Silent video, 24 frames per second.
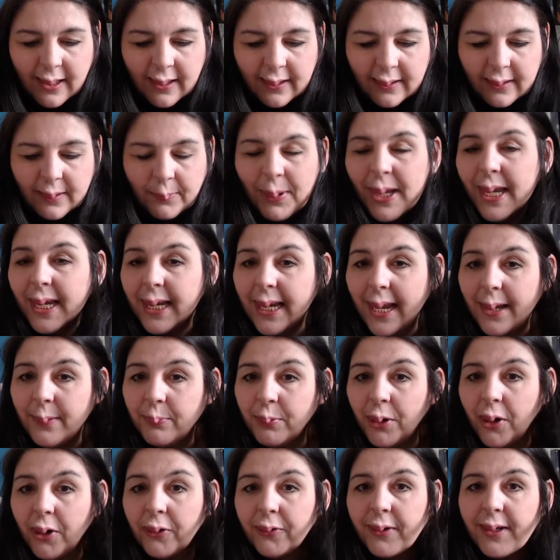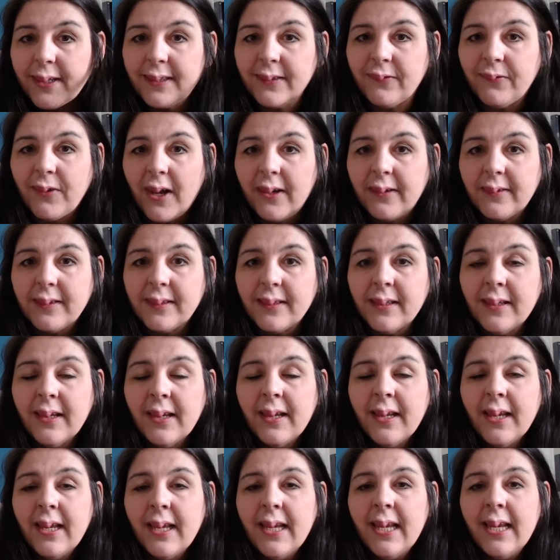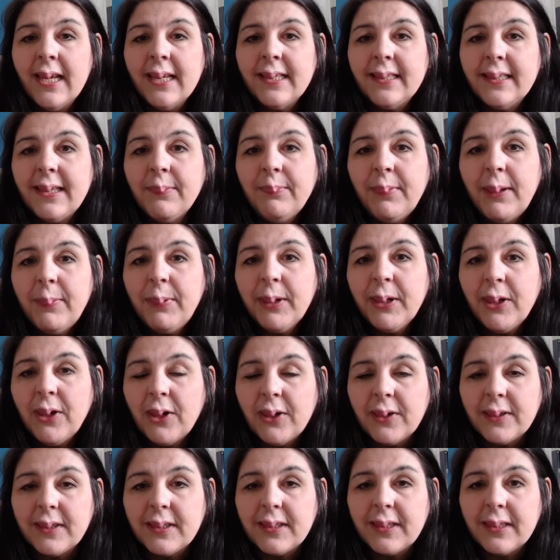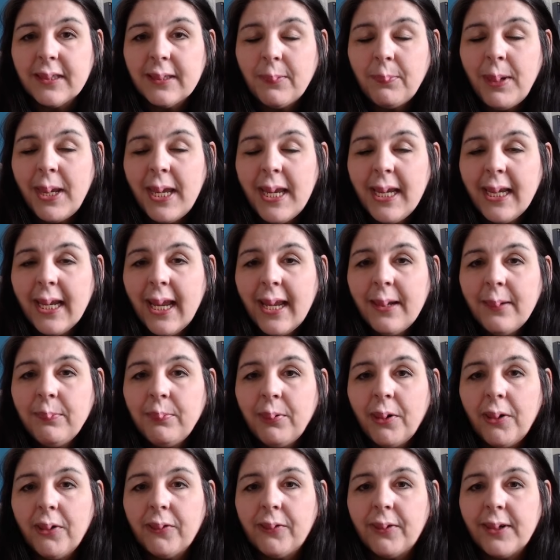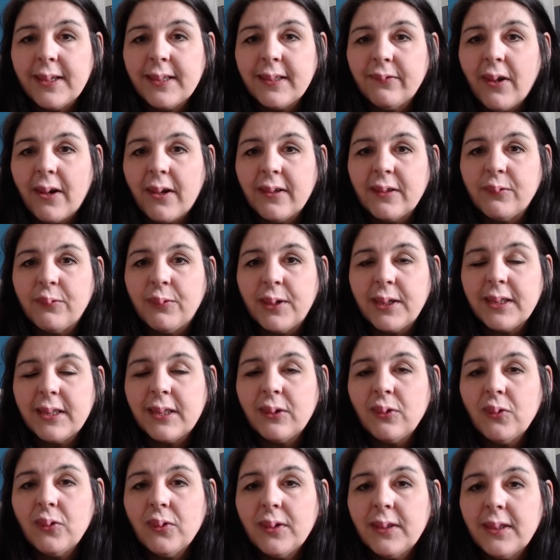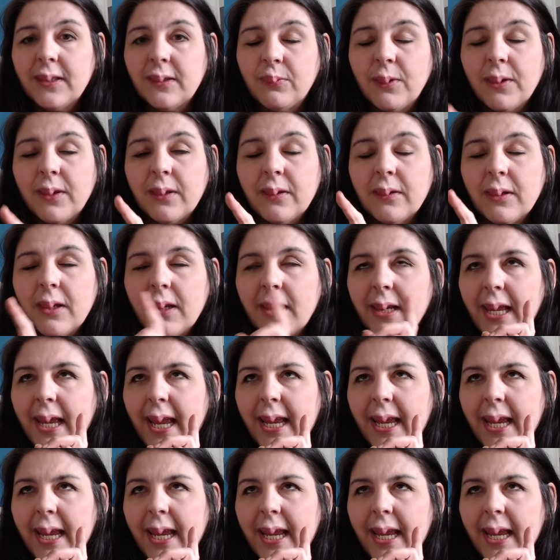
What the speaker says: the PK progress files, simply because the PK progress files were exported with a